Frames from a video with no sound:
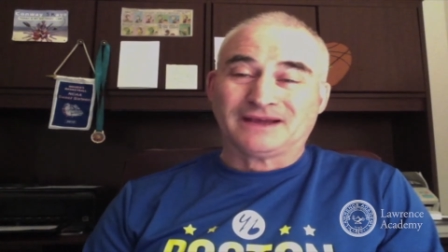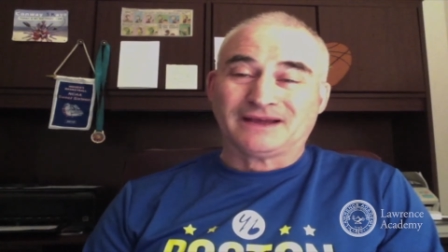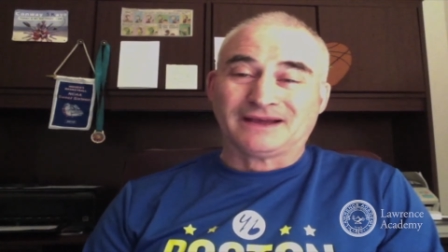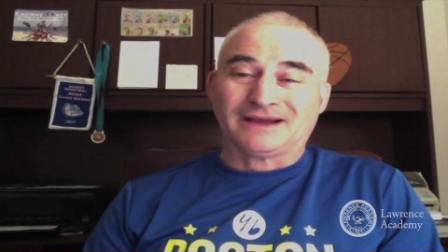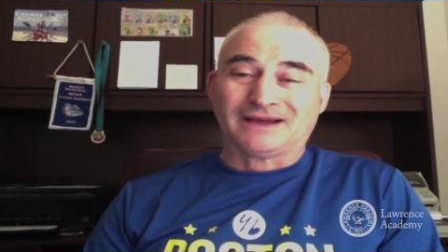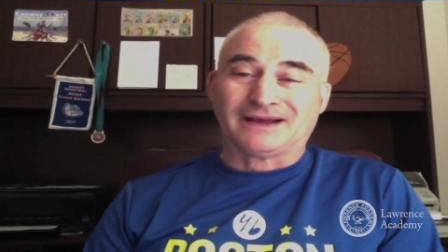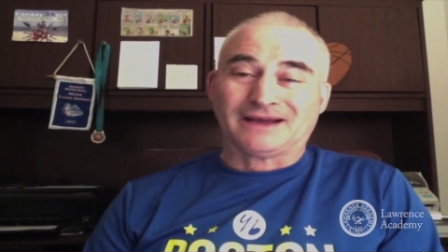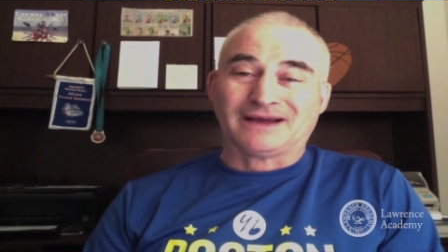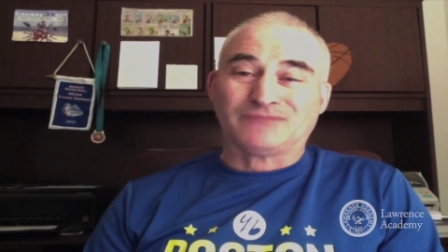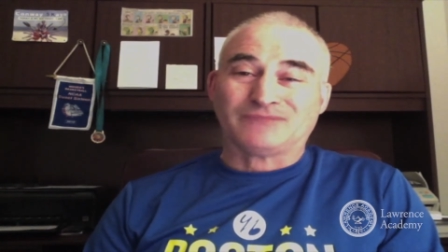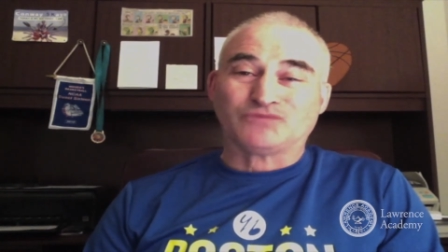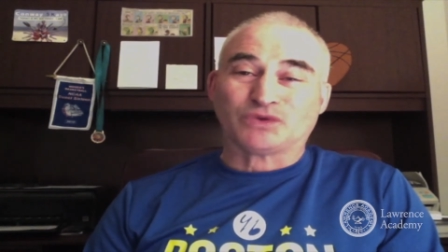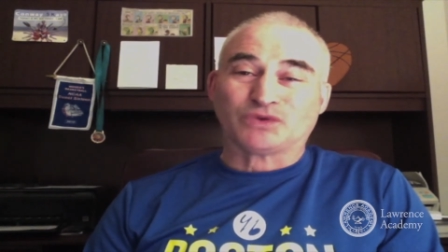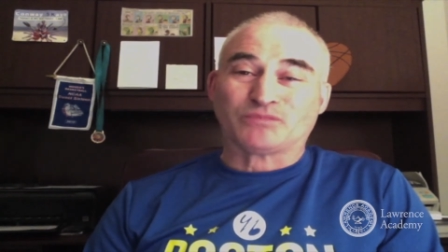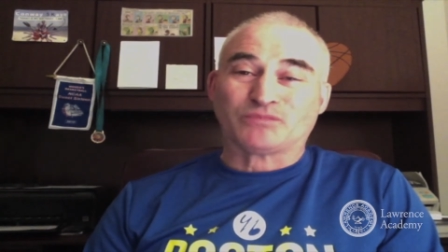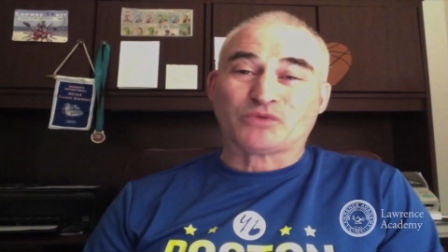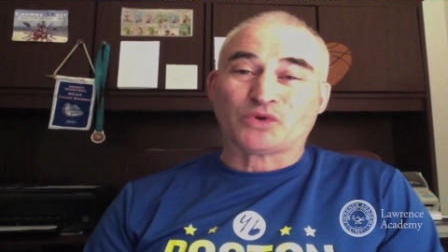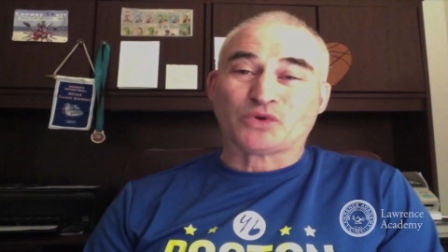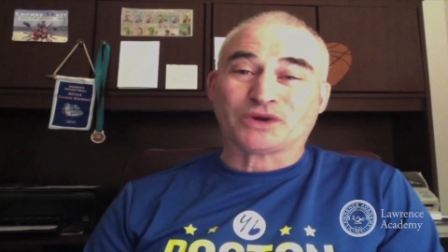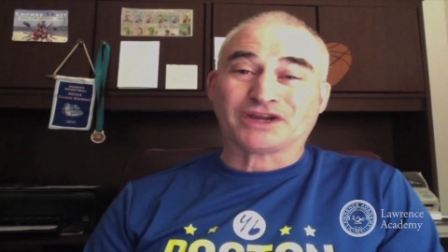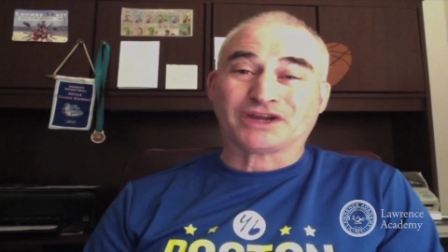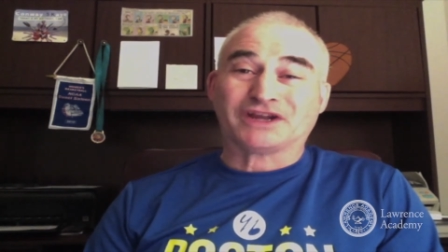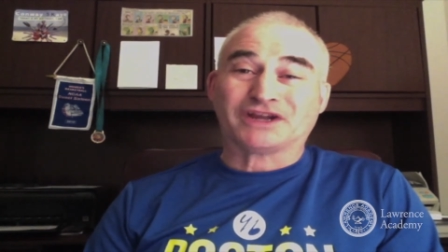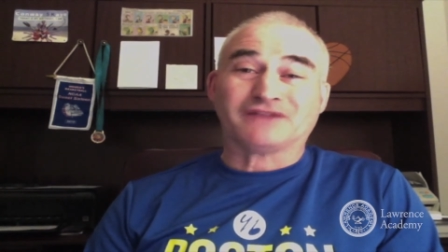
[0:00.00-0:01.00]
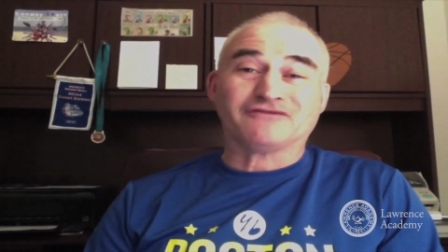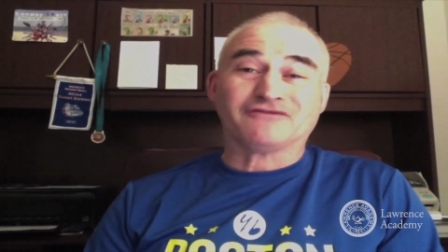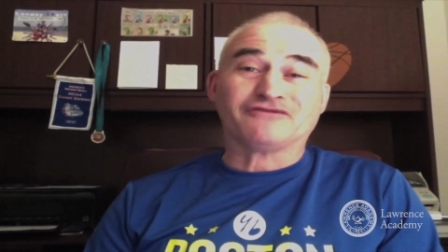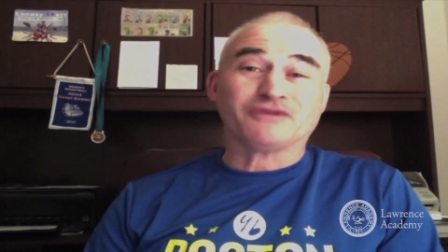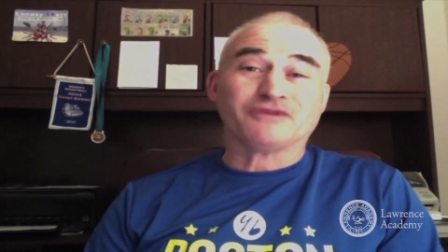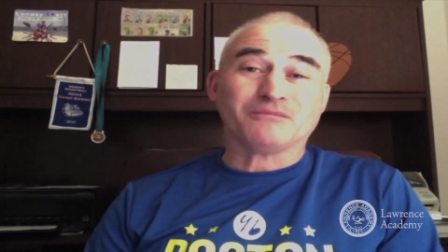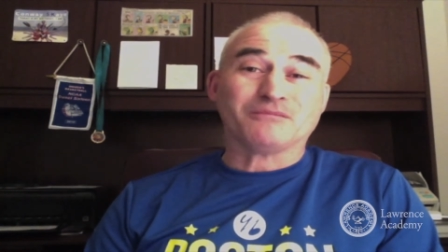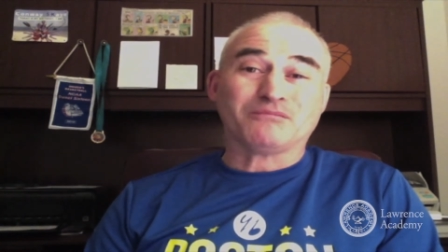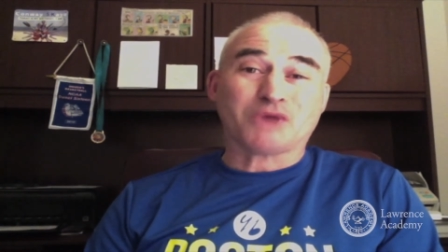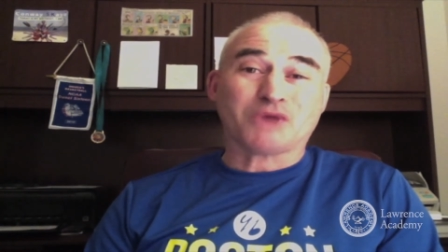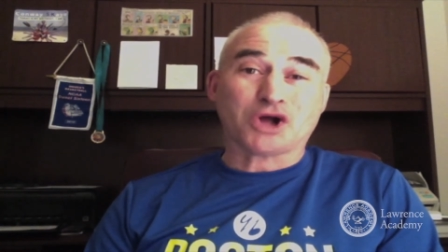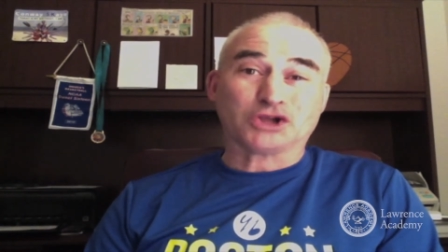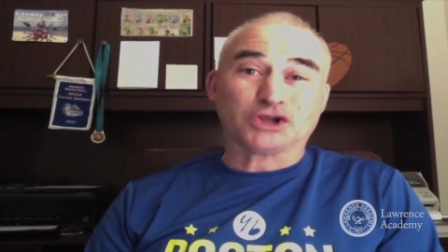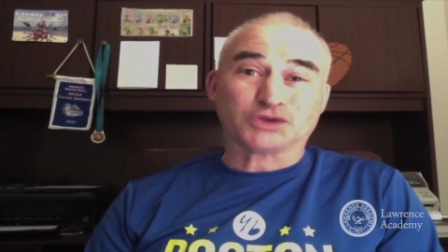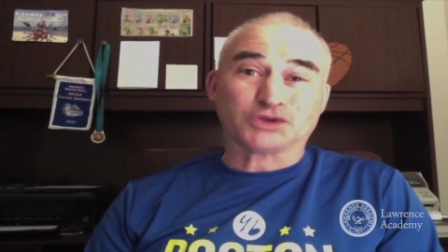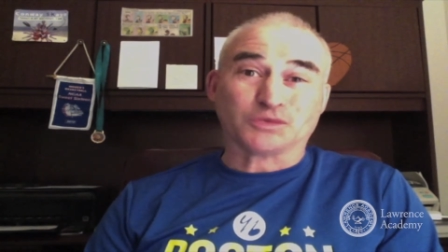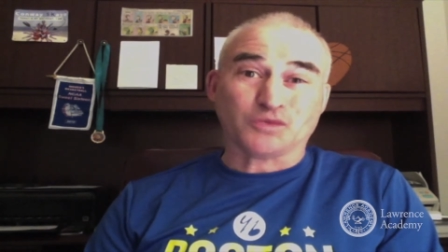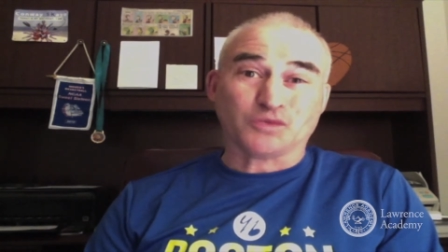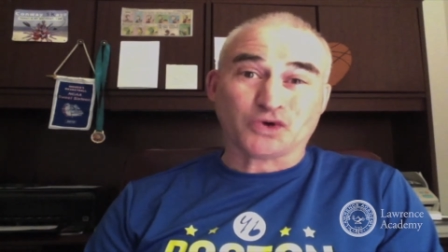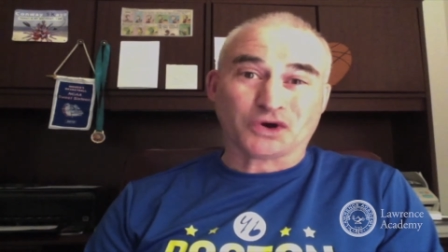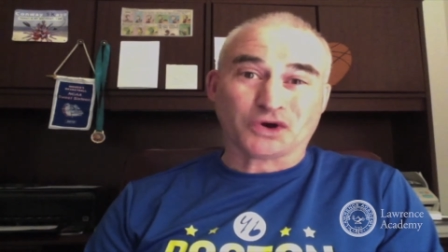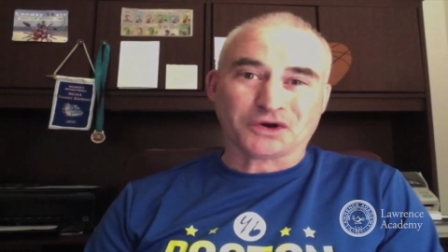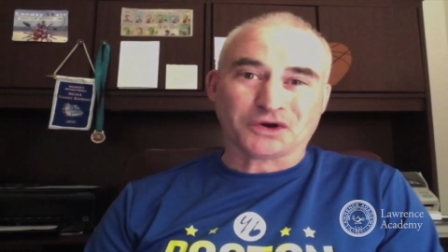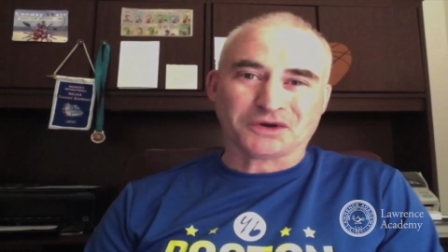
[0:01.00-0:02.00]
I'm reporting in from
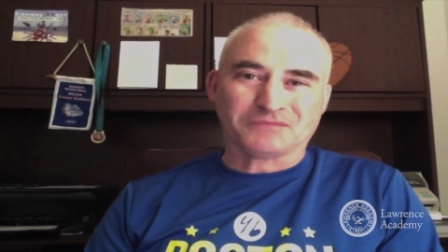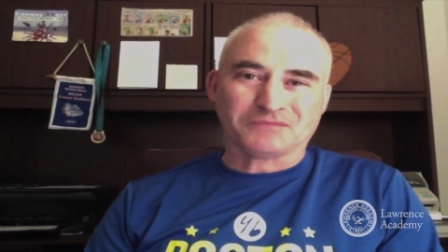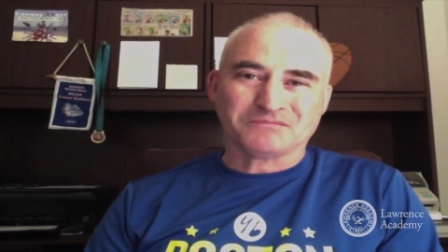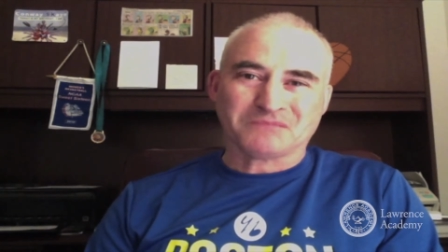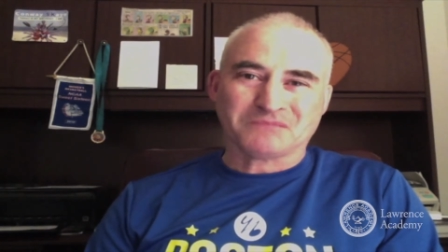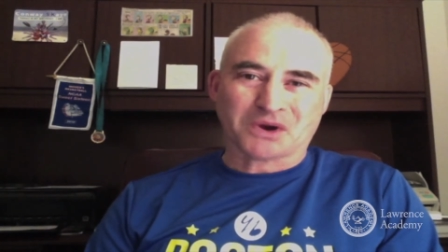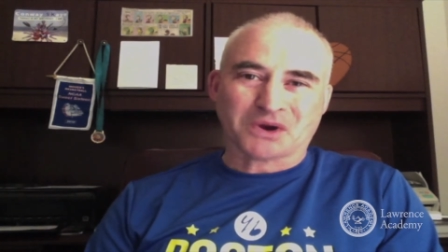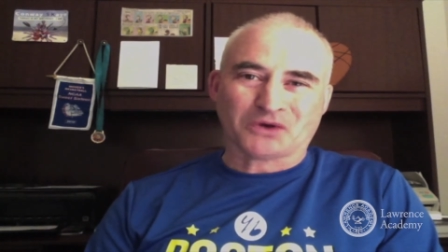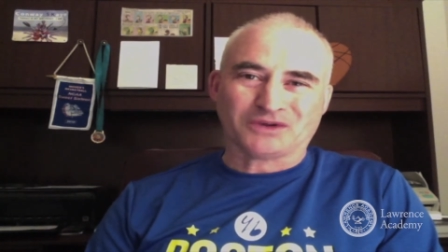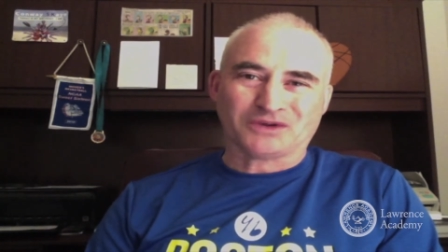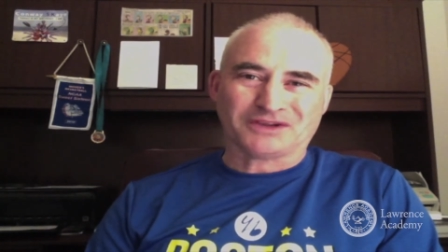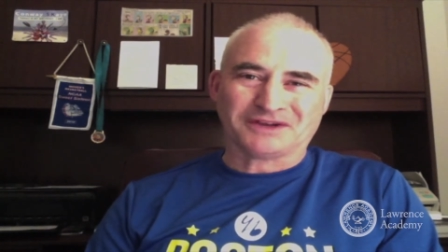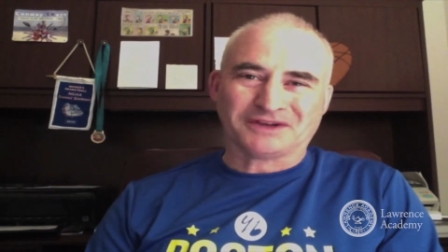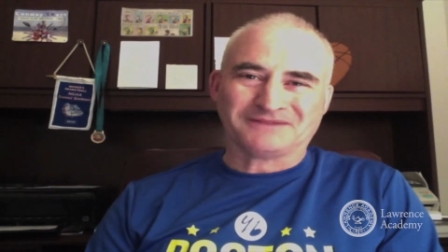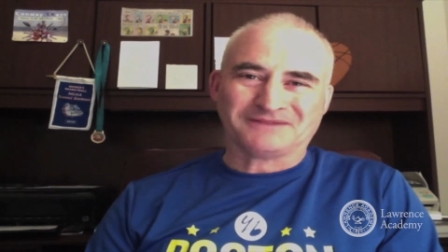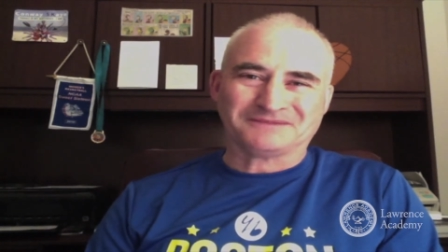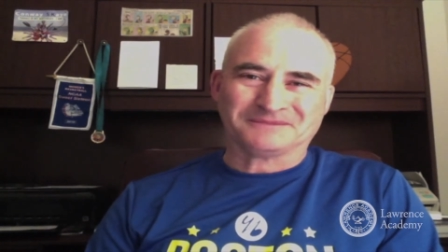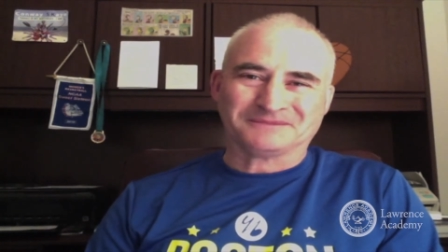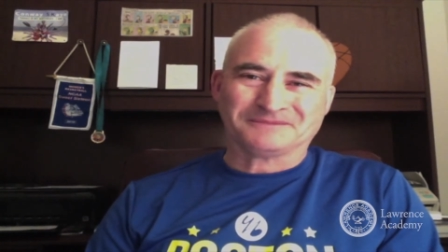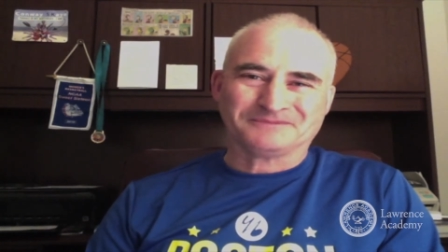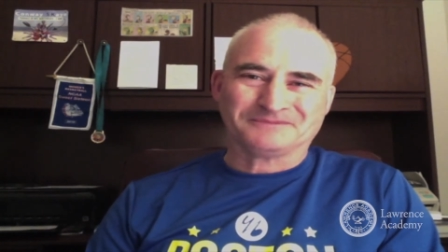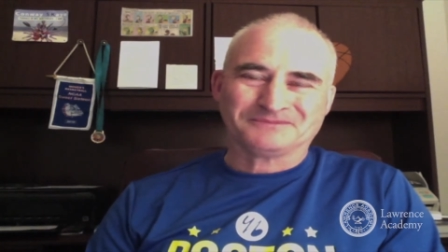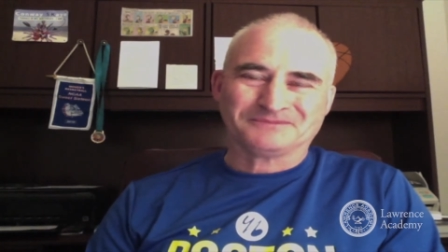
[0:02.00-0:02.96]
Baltimore, Maryland.